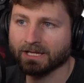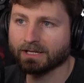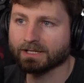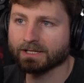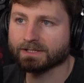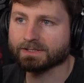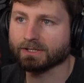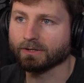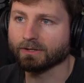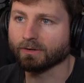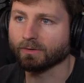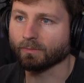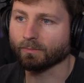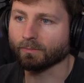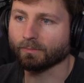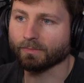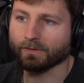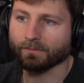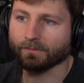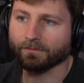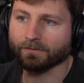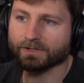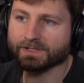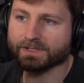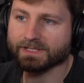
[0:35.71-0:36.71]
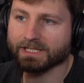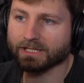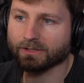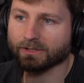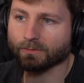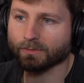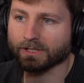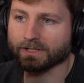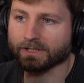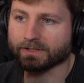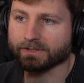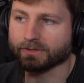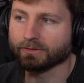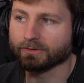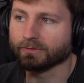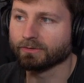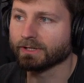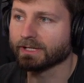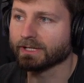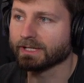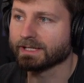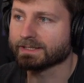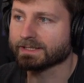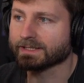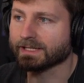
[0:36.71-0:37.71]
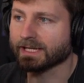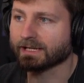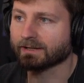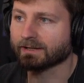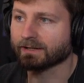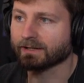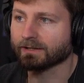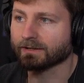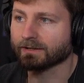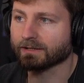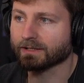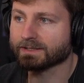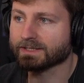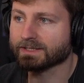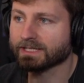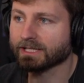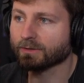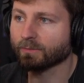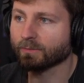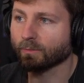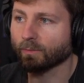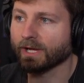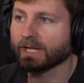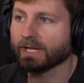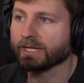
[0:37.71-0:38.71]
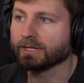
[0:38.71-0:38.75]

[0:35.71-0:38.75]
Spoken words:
So the first thing you want to do is kind of consider what you